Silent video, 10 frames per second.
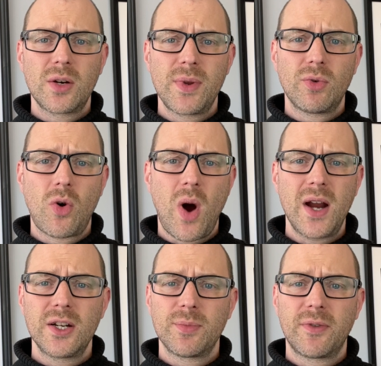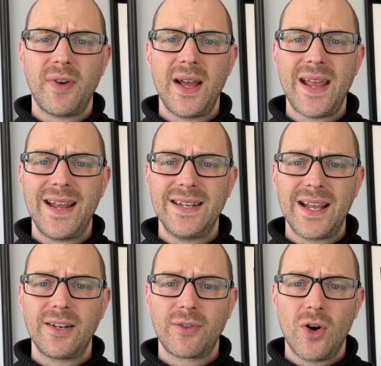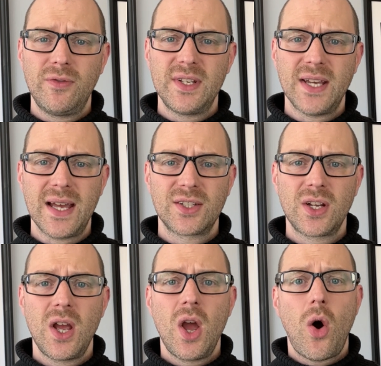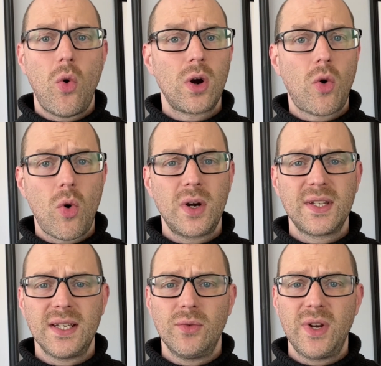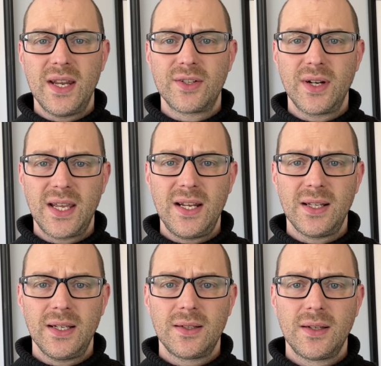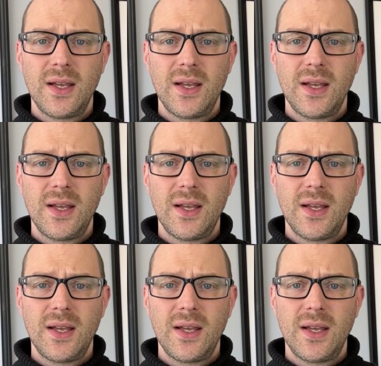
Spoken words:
be required to provide a negative COVID test or quarantine when entering Italy.